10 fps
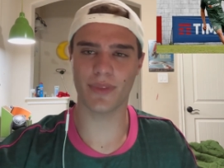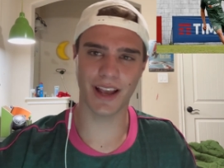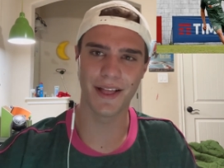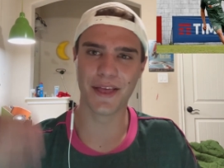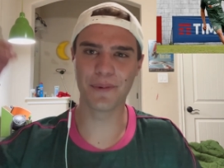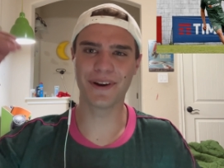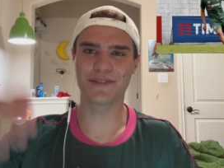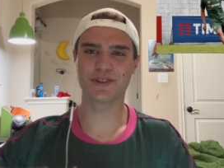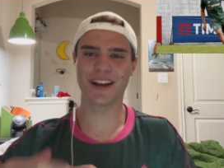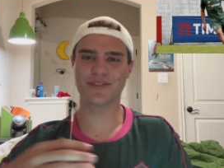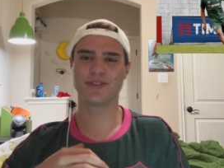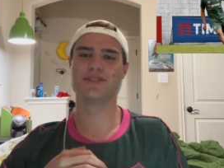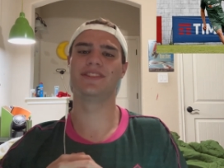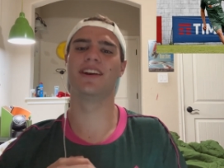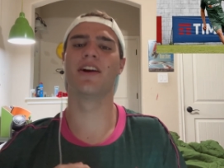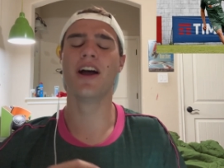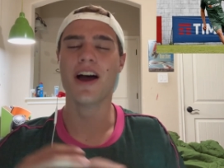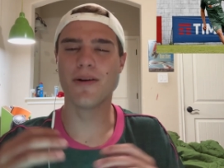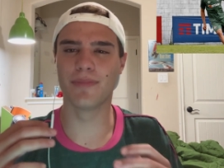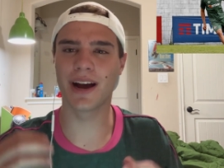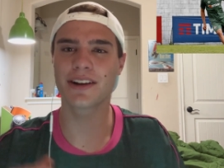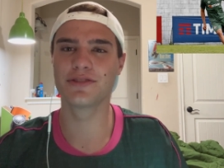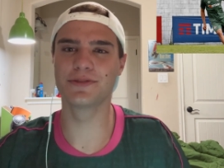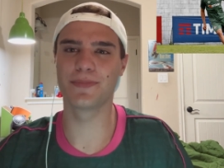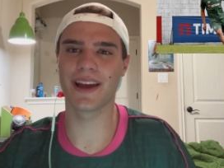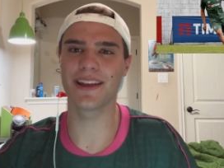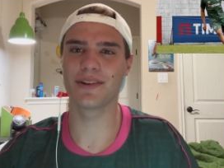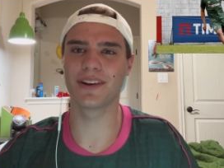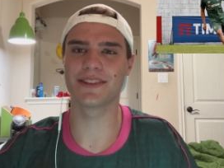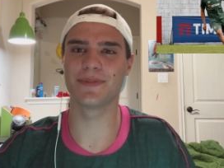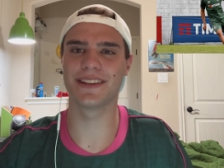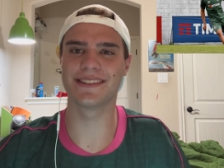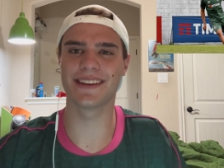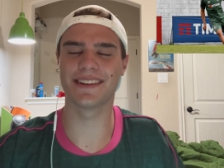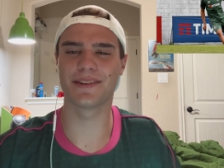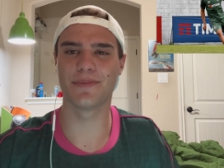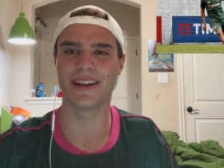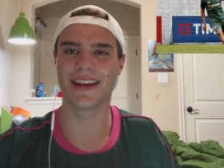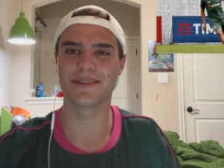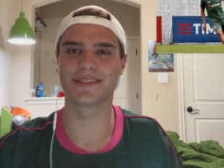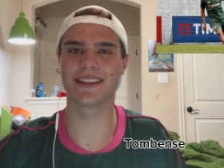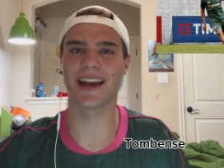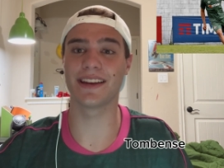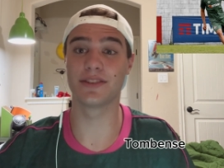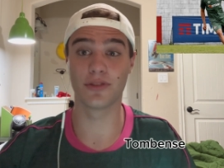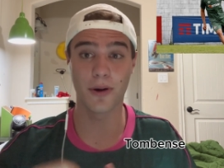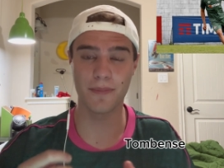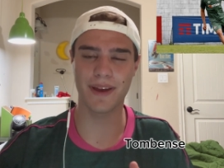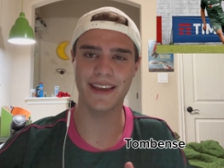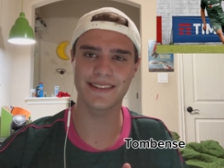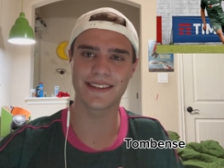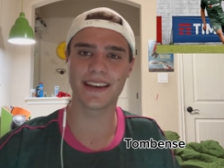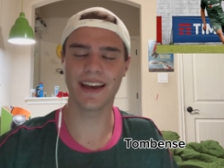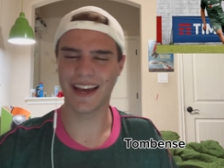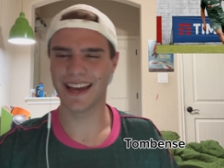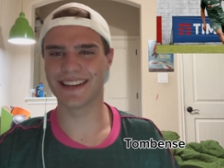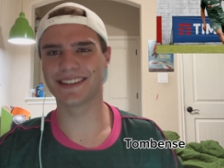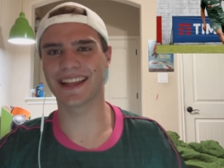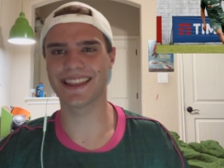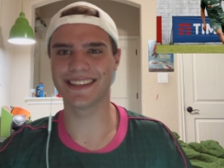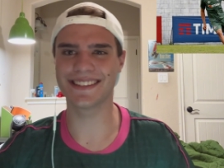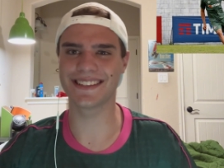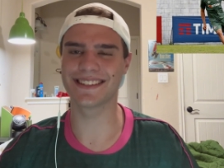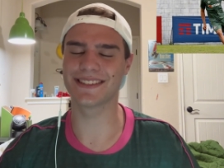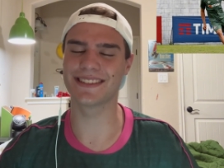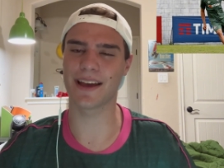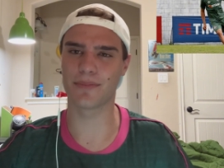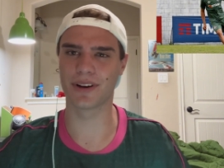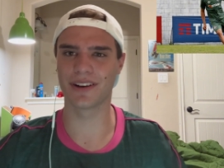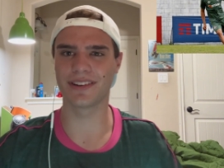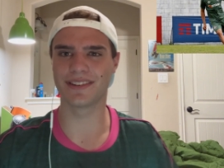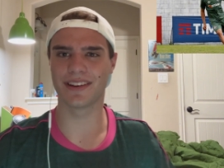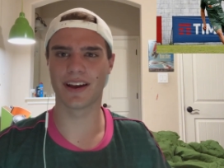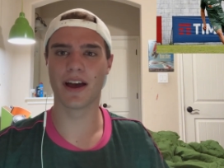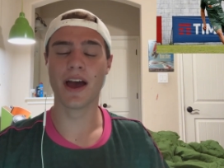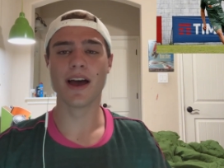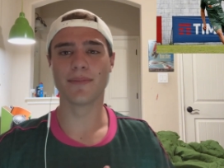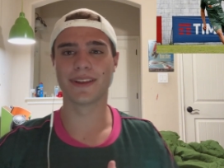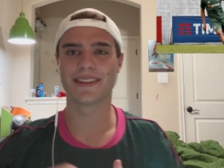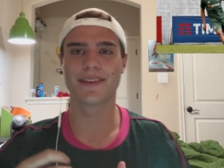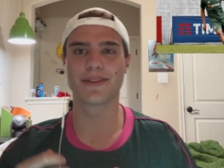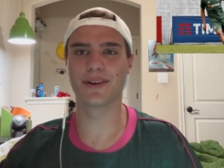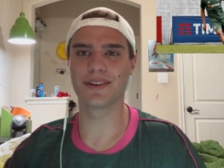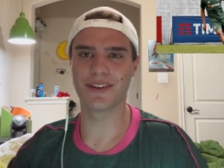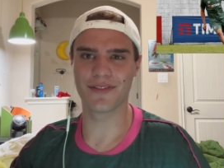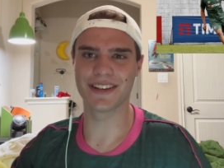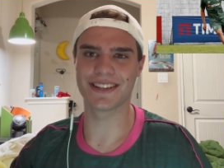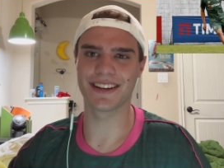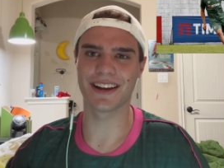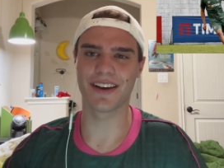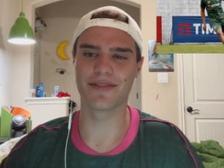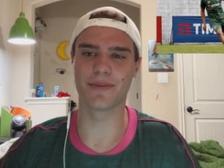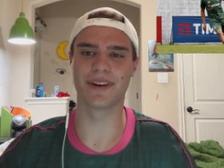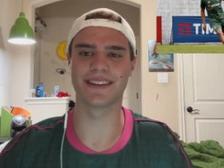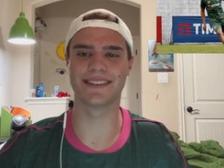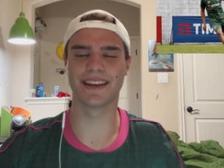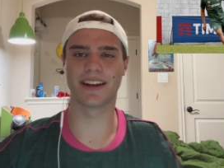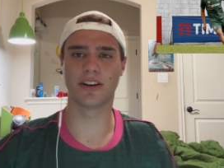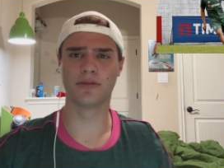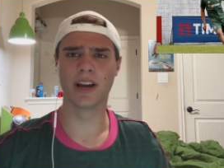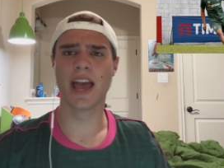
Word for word: A little bit of transfer news here. Marcus Pedro has been sent to Mineiro side Tombense until at least December to play the third division of the Brasileirão